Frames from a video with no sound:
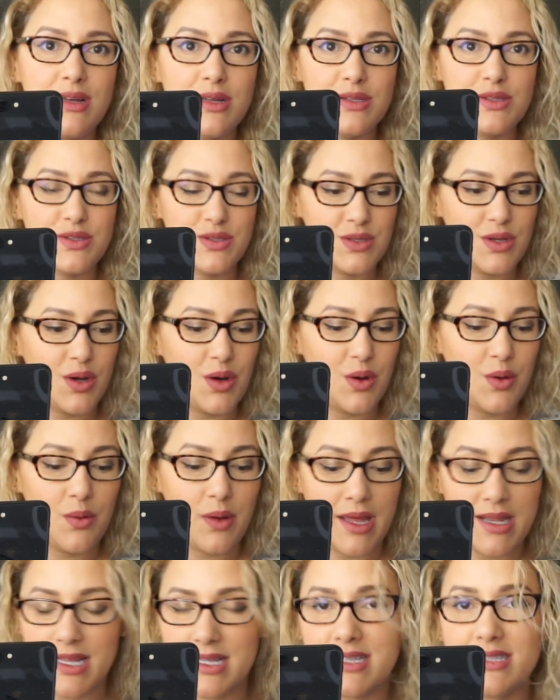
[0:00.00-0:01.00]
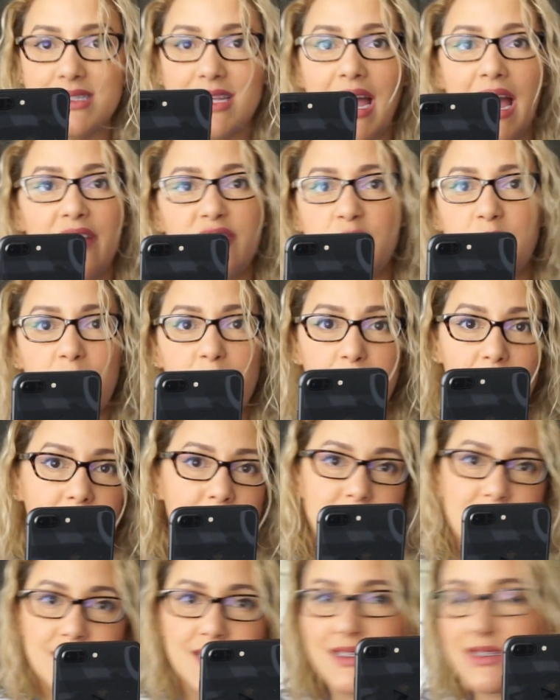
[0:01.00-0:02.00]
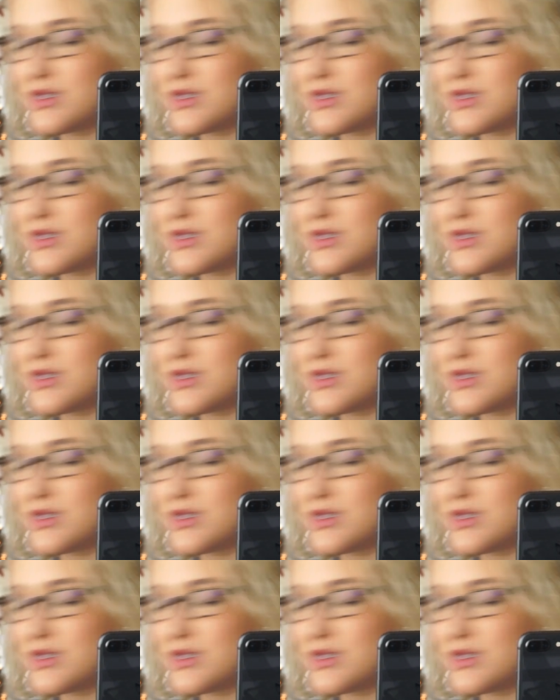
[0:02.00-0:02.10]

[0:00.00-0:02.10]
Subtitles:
So, and it doesn't have to be plugged in